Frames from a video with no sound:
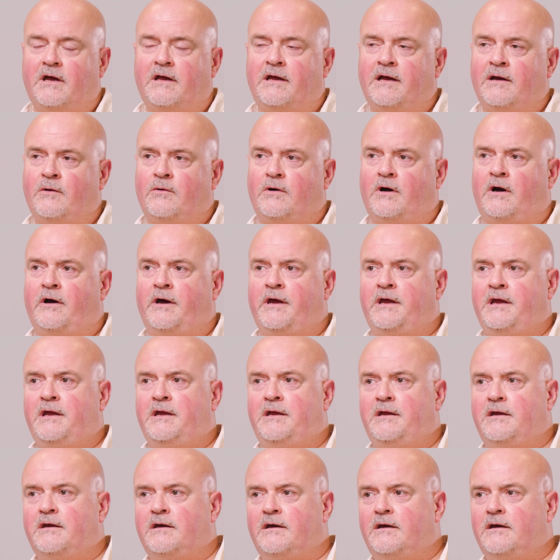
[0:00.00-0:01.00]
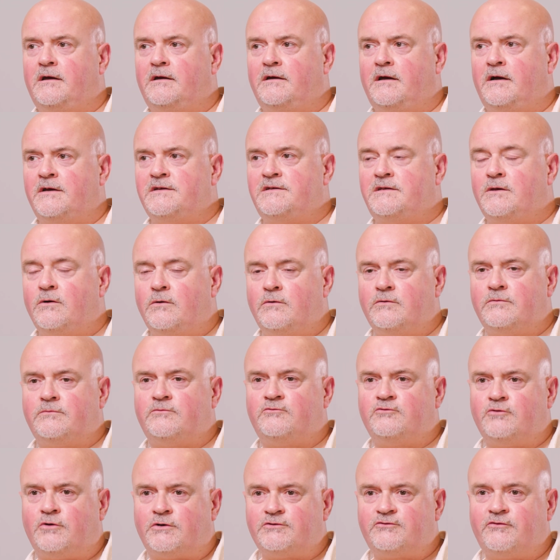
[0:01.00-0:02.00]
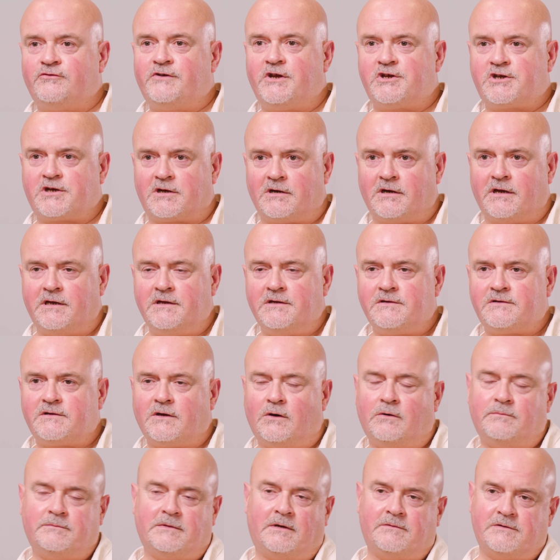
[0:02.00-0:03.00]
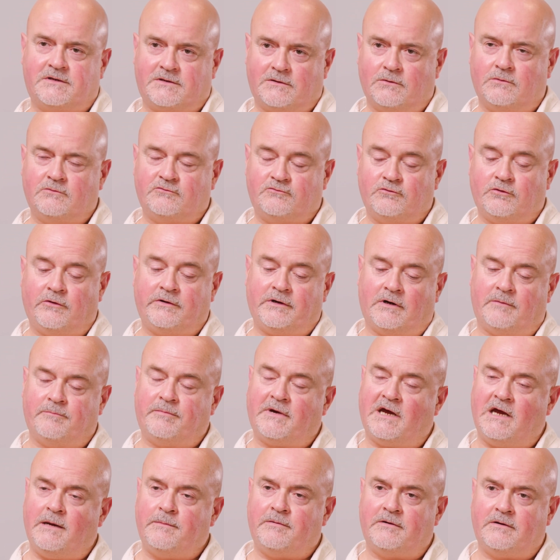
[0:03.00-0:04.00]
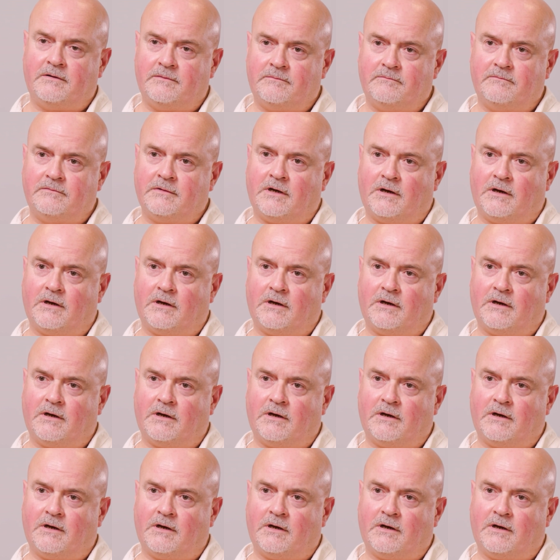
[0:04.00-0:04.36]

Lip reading: I still draw traditionally, so I'm still drawing on paper,